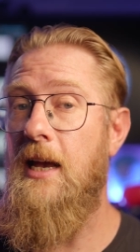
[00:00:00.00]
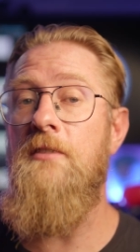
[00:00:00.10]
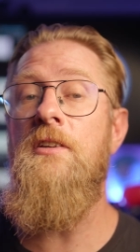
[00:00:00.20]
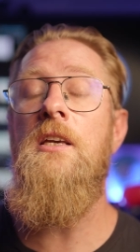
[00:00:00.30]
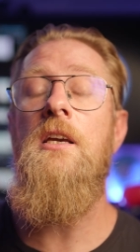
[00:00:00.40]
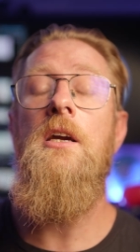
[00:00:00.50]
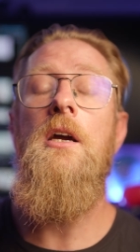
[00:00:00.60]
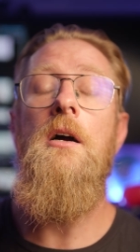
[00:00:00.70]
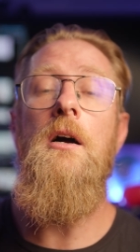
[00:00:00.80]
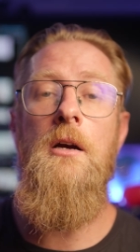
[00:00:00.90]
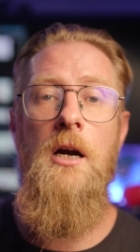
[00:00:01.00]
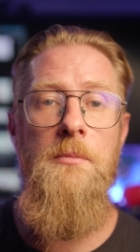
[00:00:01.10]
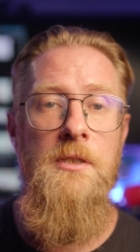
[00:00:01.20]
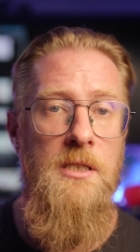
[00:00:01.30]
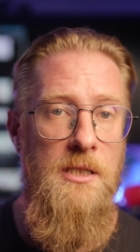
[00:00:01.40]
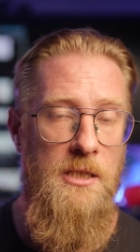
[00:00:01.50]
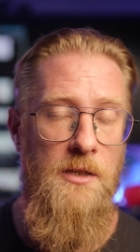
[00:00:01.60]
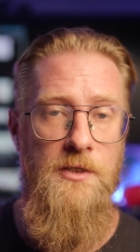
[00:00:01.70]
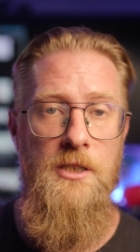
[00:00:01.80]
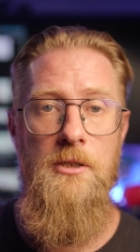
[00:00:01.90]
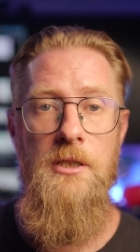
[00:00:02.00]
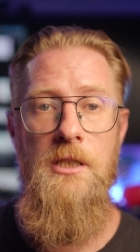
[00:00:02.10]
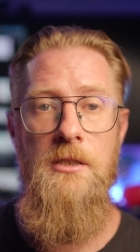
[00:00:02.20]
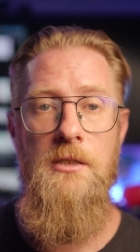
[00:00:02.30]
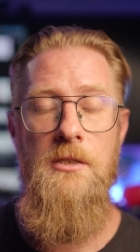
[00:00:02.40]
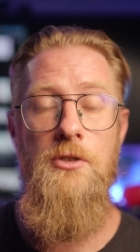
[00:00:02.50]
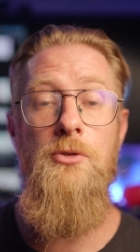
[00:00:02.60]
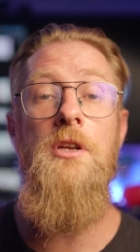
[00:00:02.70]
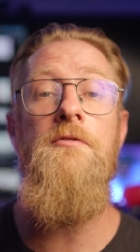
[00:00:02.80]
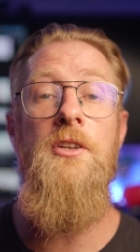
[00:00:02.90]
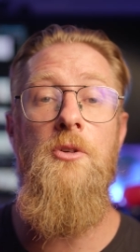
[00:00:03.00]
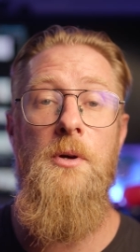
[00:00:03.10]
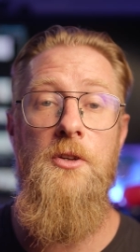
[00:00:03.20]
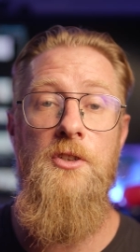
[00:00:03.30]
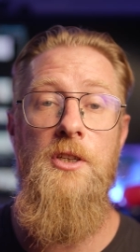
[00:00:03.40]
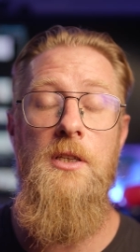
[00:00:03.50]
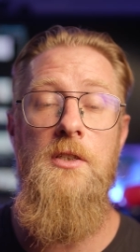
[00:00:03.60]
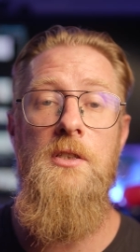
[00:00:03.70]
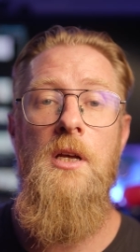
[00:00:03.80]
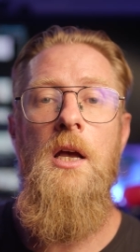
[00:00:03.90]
Having a common set of CRDs to define your policies,